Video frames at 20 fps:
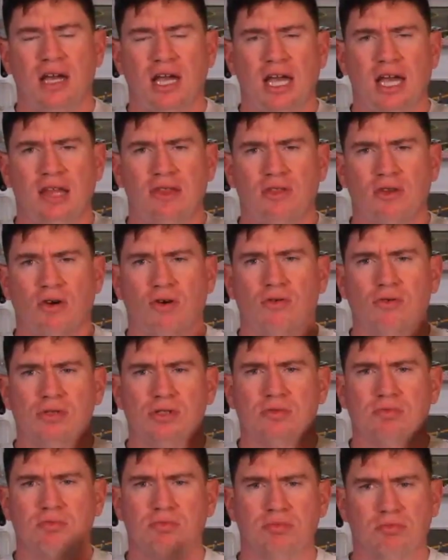and
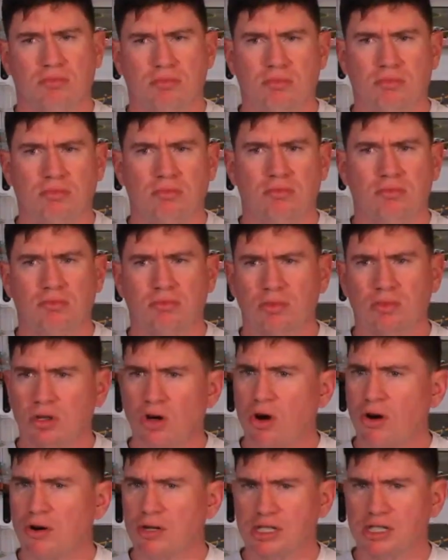those
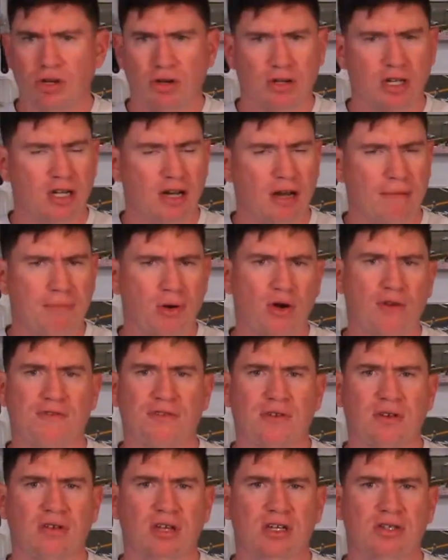cars hooking up
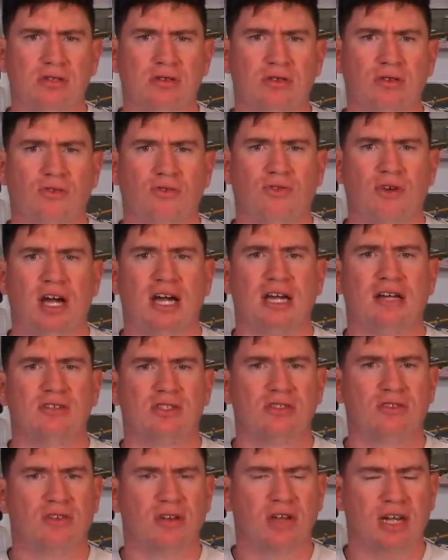perfectly to the track
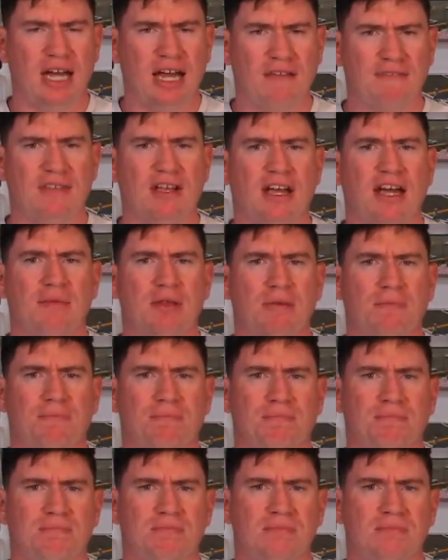is going to have time to